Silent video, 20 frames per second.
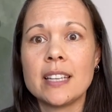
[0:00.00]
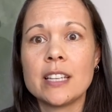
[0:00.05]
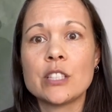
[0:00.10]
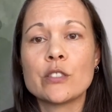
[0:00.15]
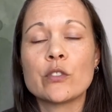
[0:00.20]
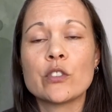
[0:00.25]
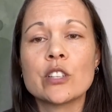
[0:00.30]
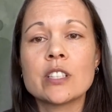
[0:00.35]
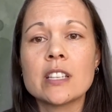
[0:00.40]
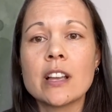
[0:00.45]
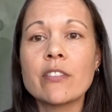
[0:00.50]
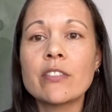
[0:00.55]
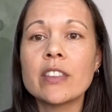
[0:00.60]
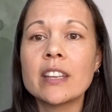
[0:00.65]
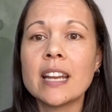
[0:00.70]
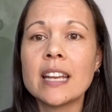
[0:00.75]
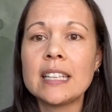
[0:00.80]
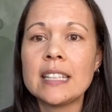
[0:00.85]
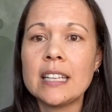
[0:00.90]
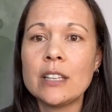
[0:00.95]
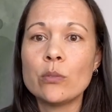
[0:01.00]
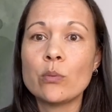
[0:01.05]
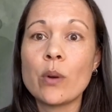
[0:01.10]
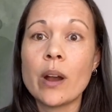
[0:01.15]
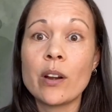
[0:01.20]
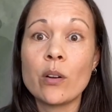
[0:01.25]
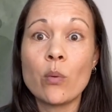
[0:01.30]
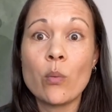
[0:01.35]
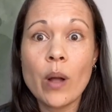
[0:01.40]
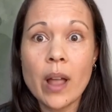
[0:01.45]
is for stuff that I need
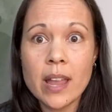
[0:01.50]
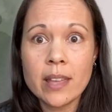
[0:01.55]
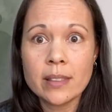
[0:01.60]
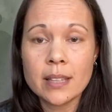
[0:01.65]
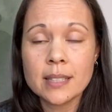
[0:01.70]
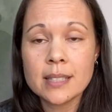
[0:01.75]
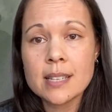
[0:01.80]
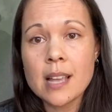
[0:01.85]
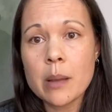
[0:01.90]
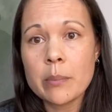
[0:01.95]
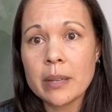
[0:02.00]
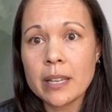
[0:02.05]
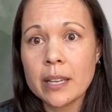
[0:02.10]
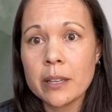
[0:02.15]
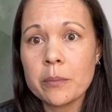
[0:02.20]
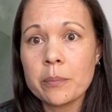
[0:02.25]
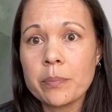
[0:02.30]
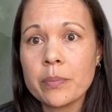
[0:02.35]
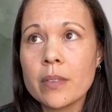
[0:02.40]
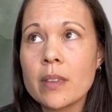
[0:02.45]
right away that's coming in.